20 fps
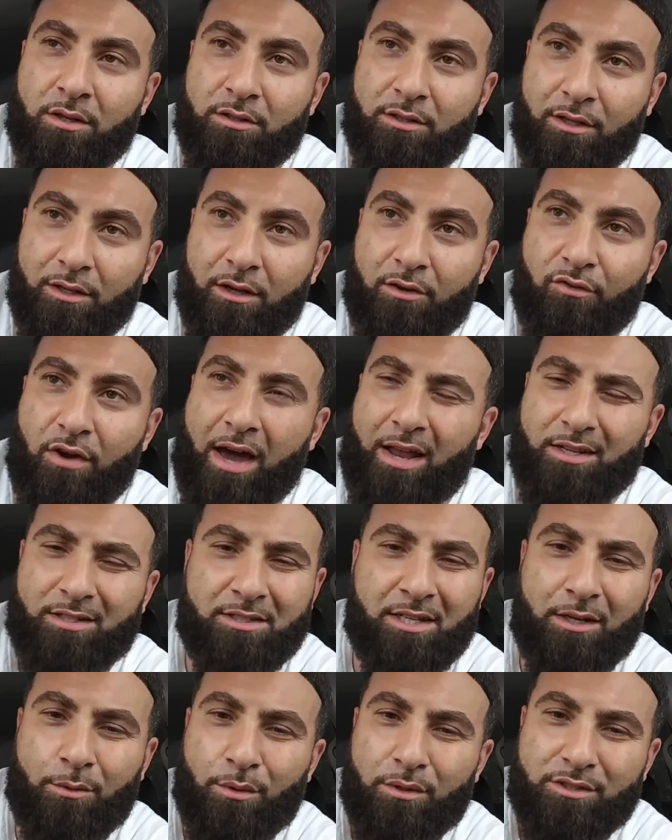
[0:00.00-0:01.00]
deliver out of
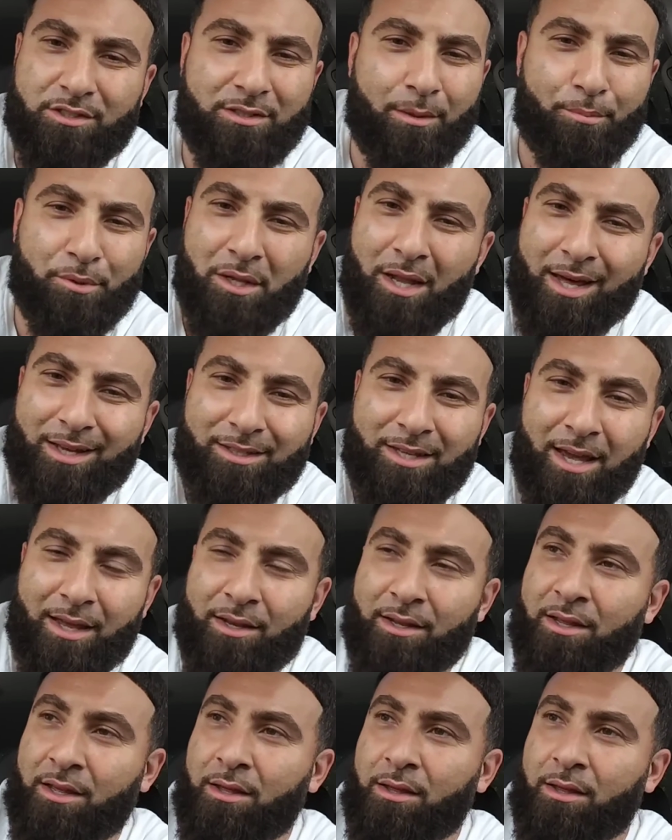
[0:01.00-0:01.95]
sequence? Something like that.